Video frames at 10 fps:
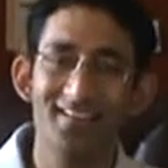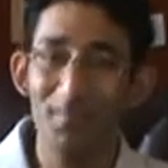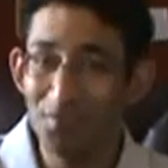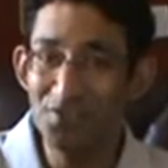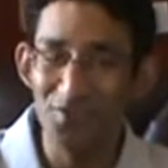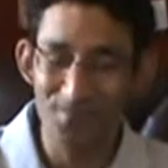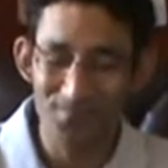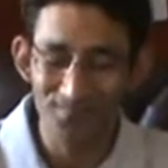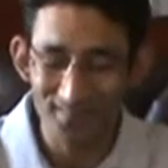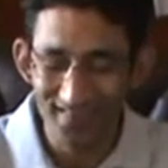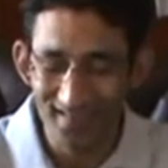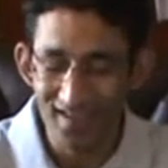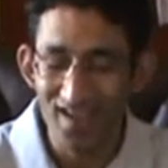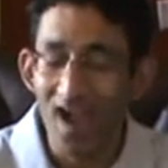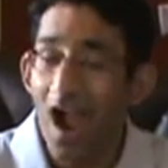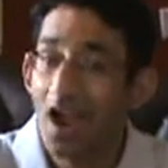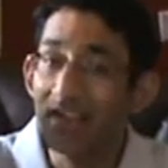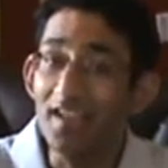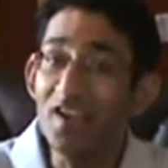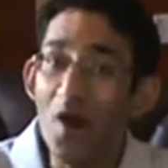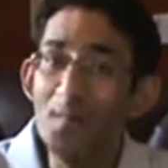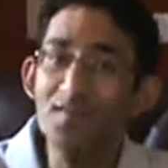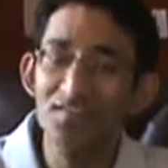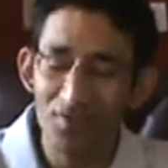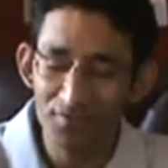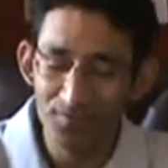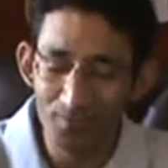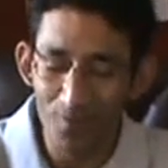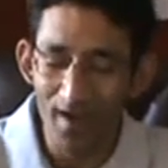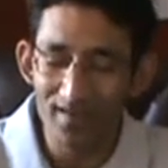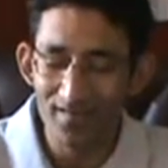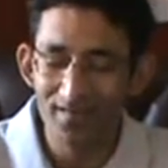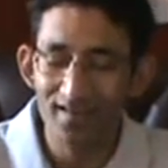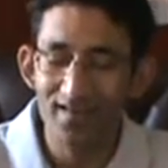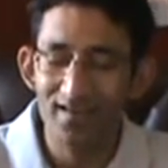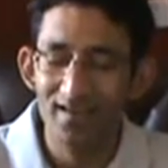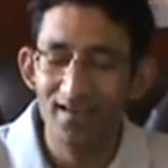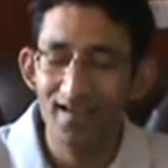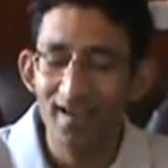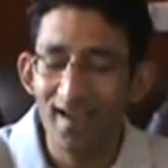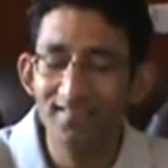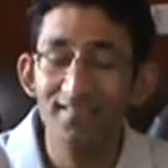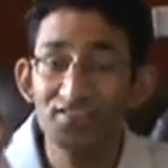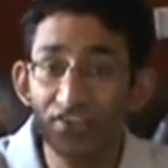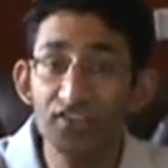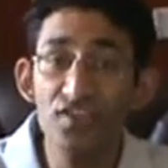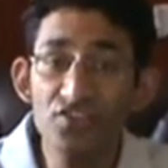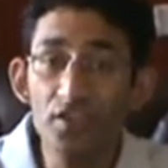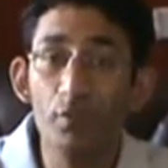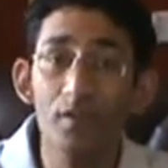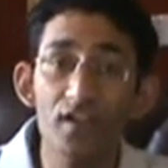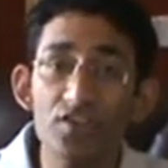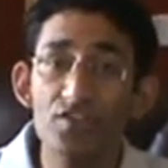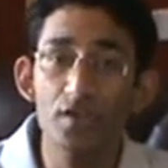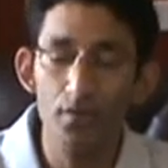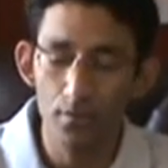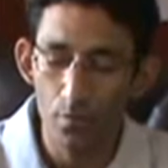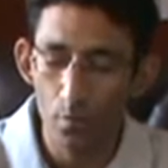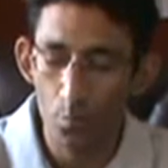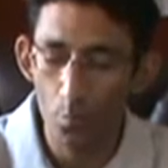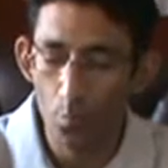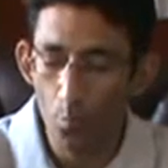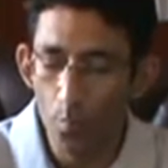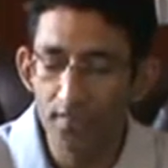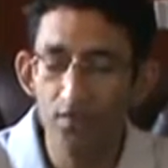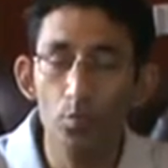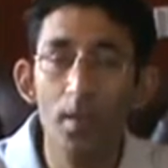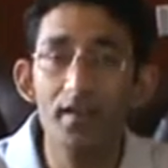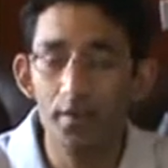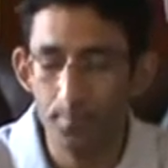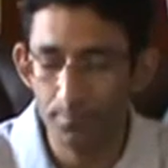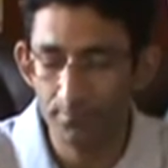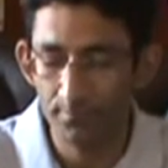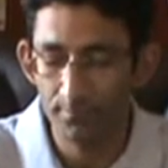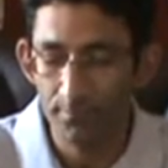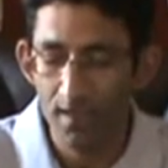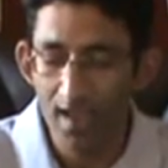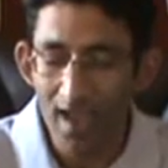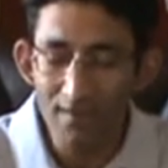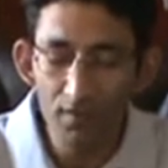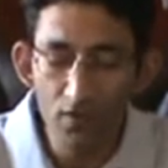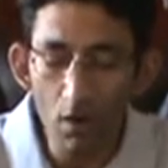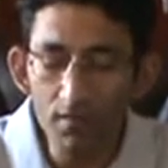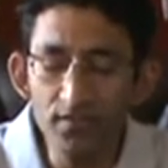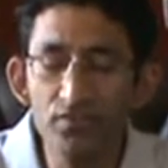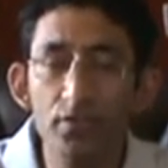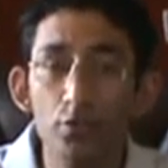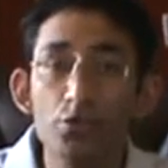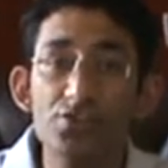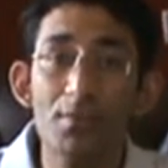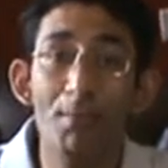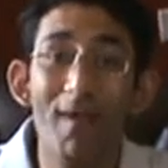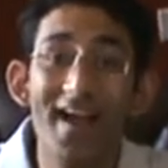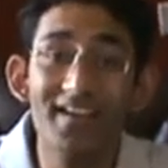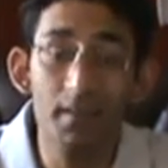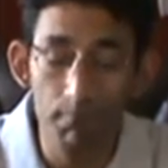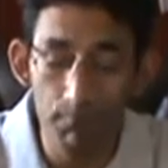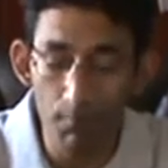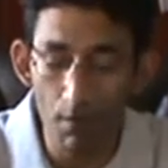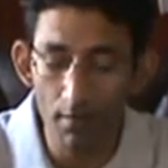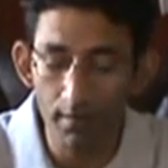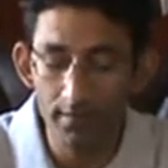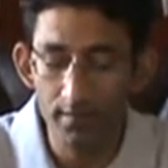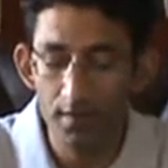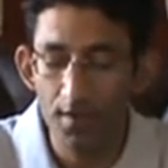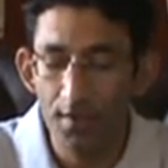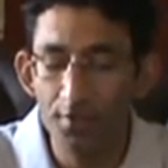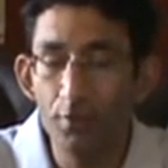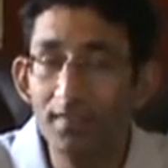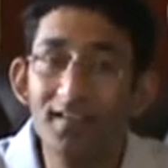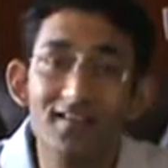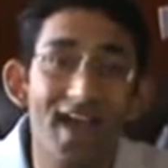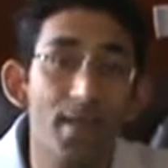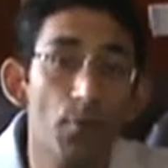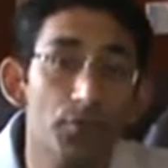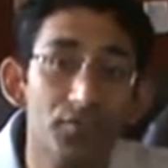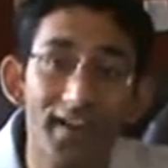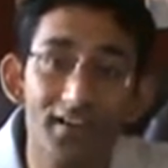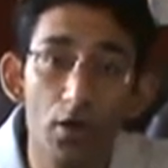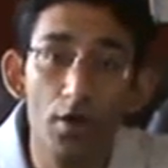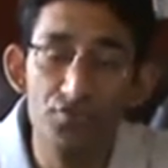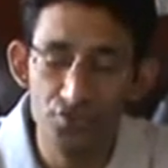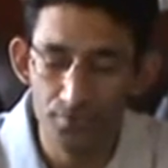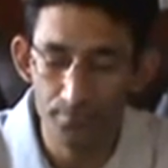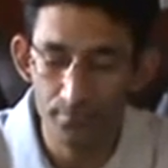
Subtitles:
Number 2, our e-commerce service provider has a strategic relation with this vendor, and we got this solution by default during the time of site launch.